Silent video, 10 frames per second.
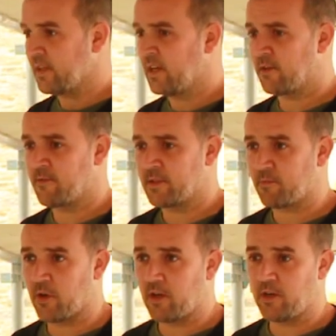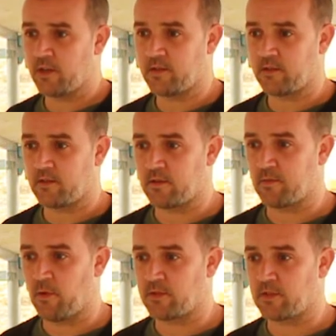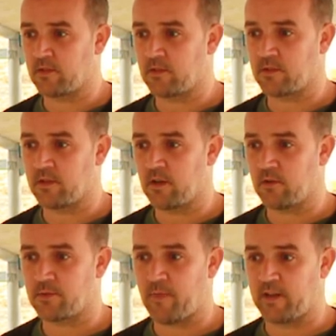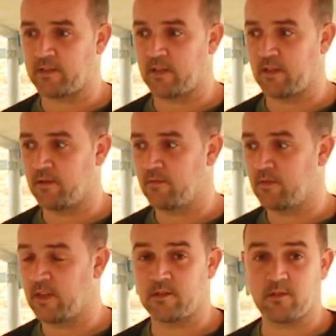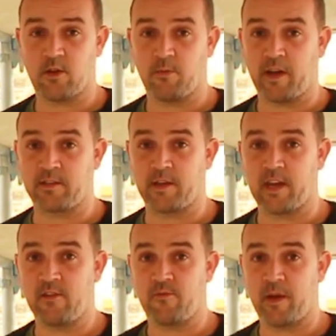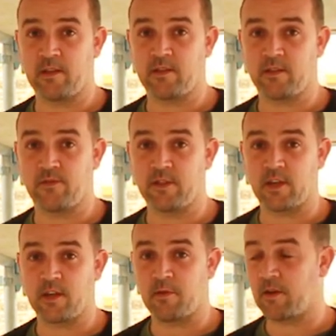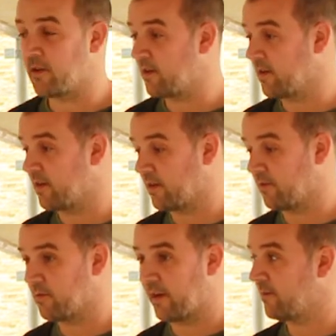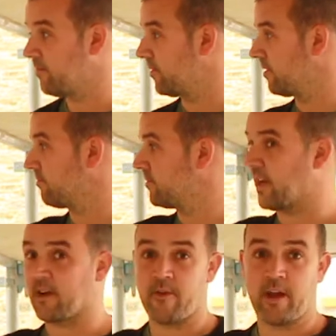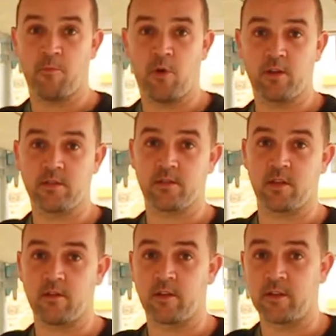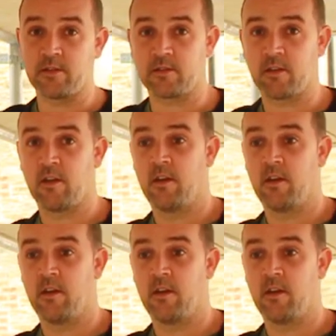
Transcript: yeah, the reason why I like doing it, I suppose, it does it goes back to yeah, it does go back to cave painting if you think about it. Like you know, um, decorating walls to look nice.